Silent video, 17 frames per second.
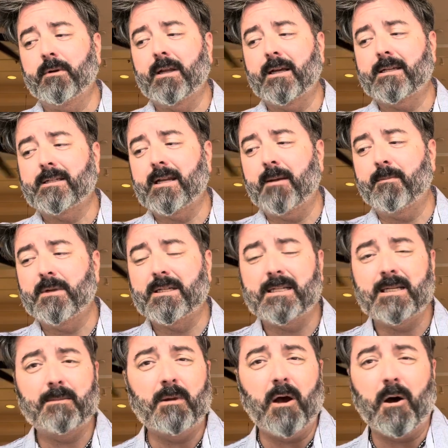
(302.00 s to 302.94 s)
next time you
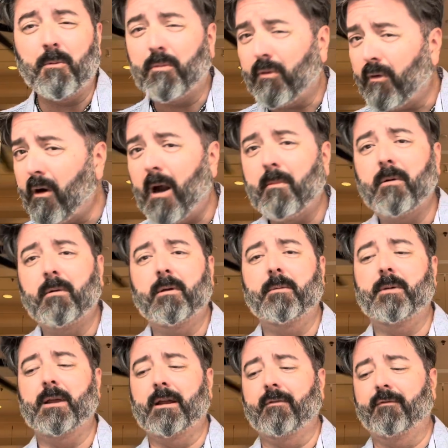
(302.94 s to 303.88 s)
see me, I'll probably
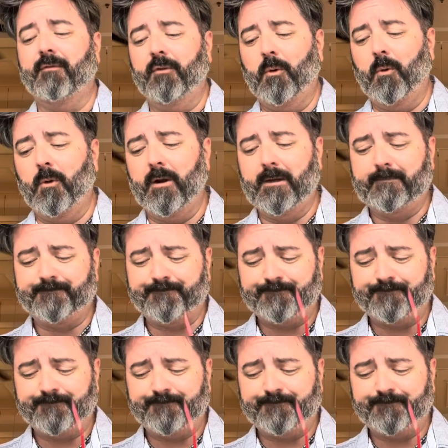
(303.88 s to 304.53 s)
be in Florida.